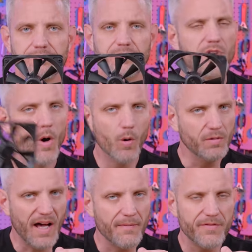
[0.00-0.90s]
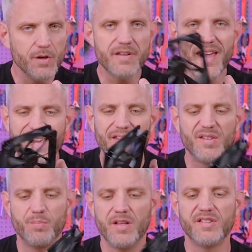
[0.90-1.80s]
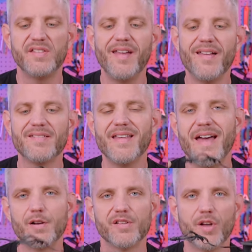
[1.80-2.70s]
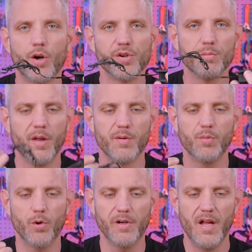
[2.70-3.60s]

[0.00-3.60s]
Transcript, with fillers: No, not for your case, but to test the headers on your motherboard.